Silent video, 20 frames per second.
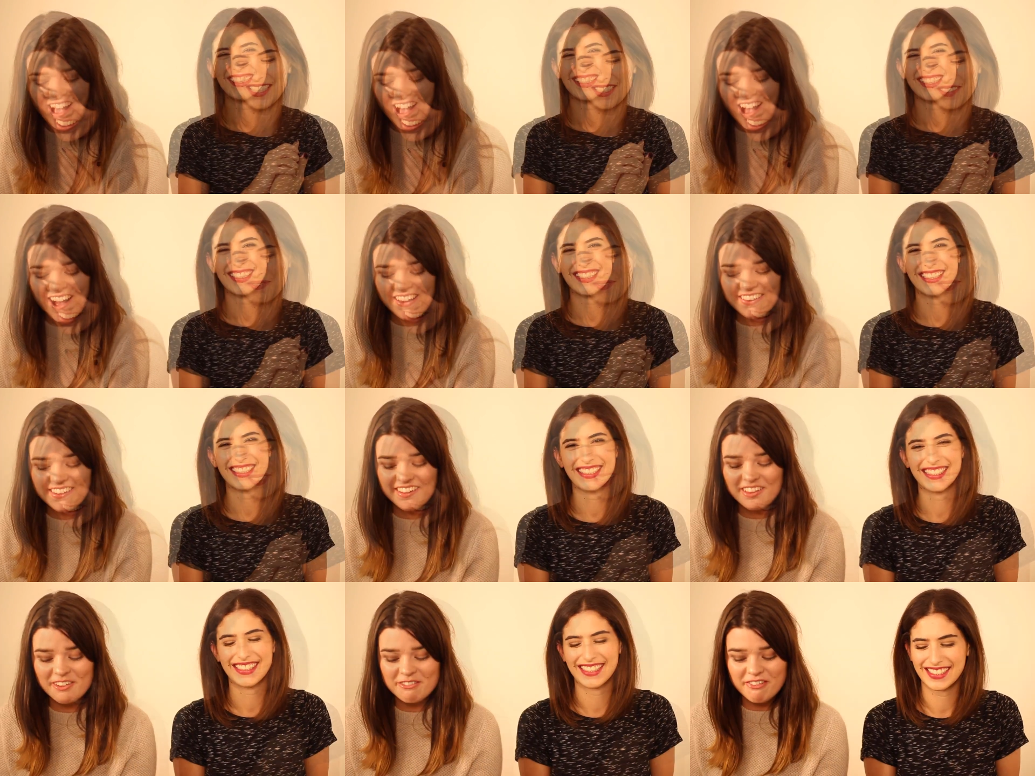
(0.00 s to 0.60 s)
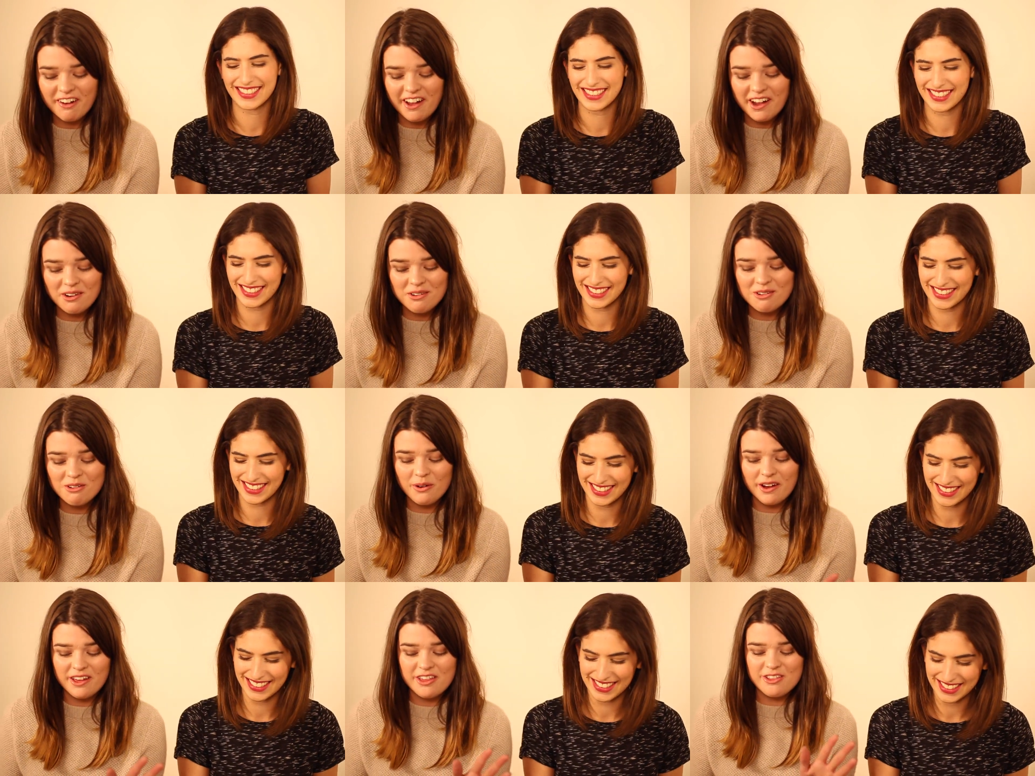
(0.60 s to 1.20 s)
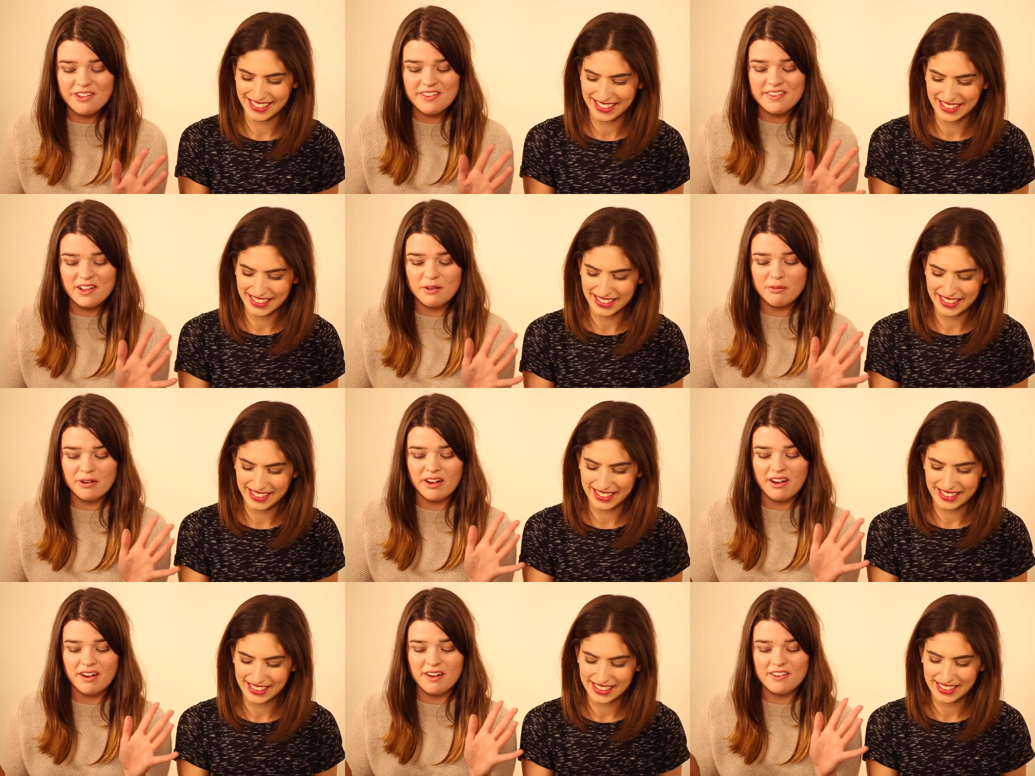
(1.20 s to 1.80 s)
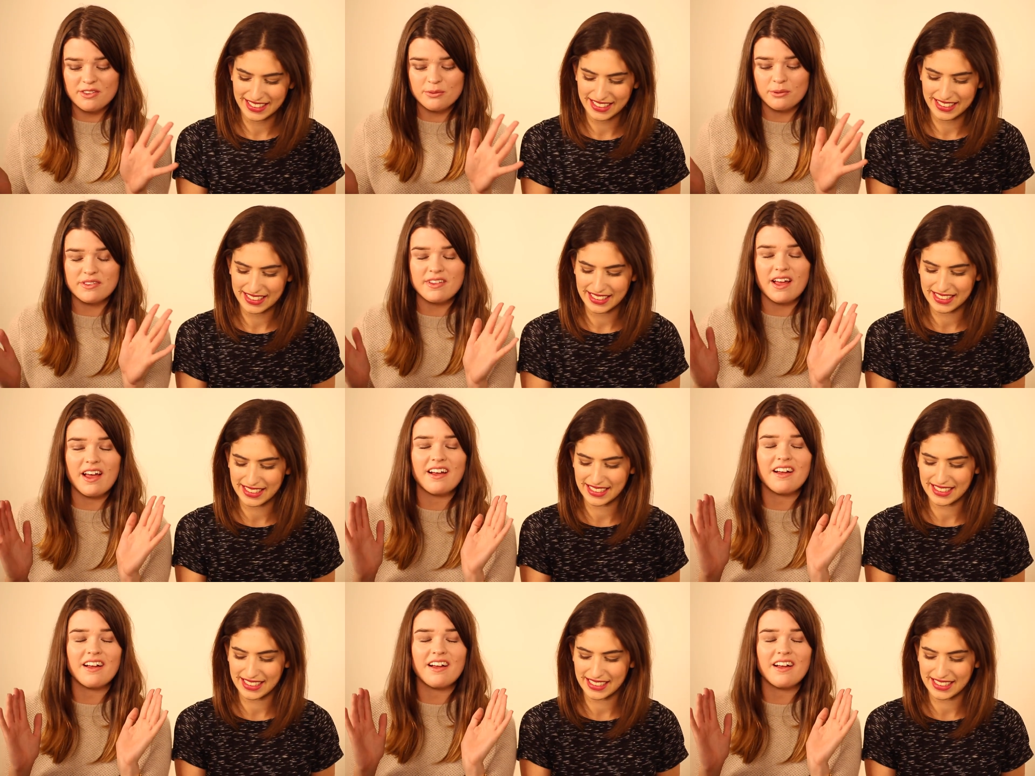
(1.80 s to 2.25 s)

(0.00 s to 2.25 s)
Speaker 1: Um, and then the final question someone asked was